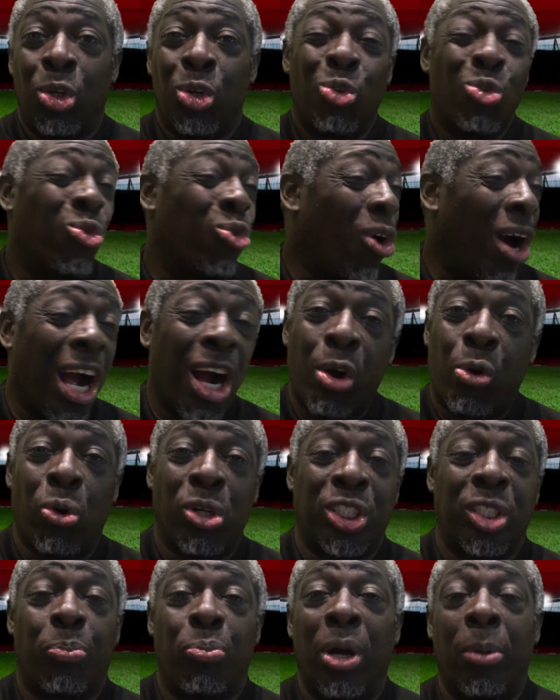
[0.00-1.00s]
right
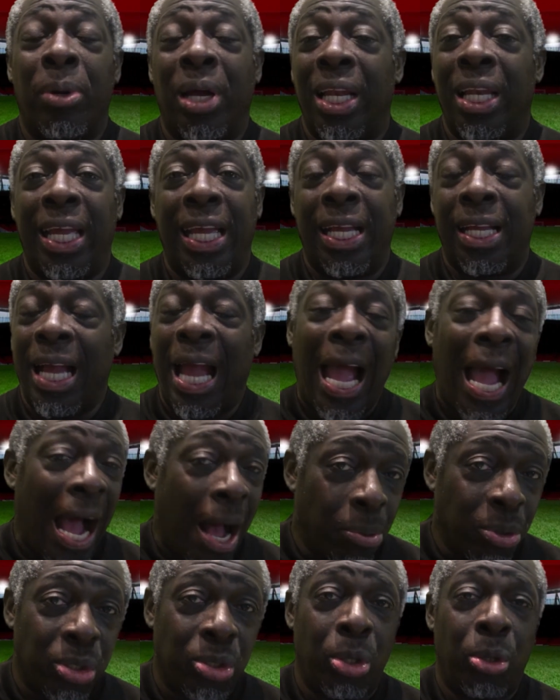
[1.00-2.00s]
across the Premier League.
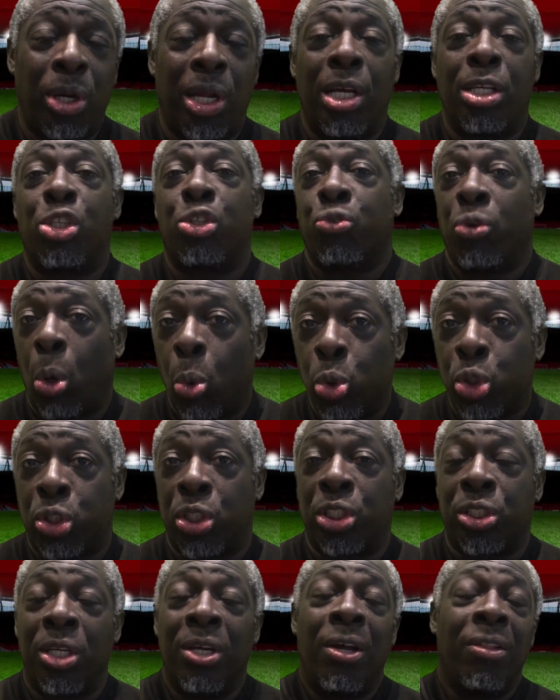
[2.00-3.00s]
Absolutely
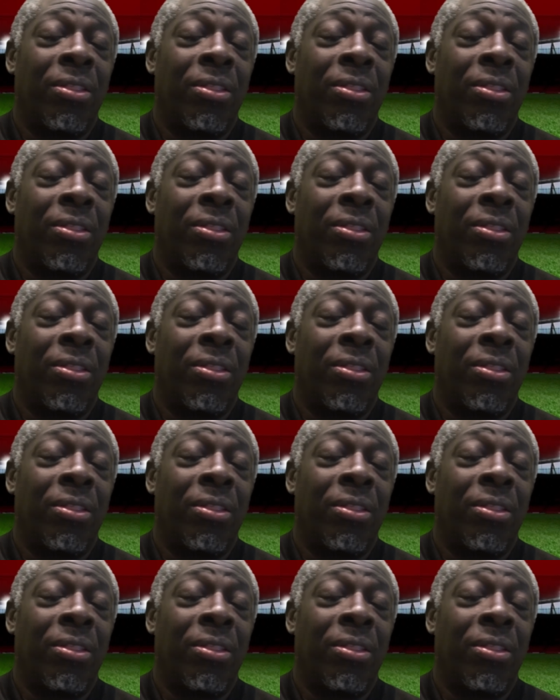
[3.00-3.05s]
atrocious.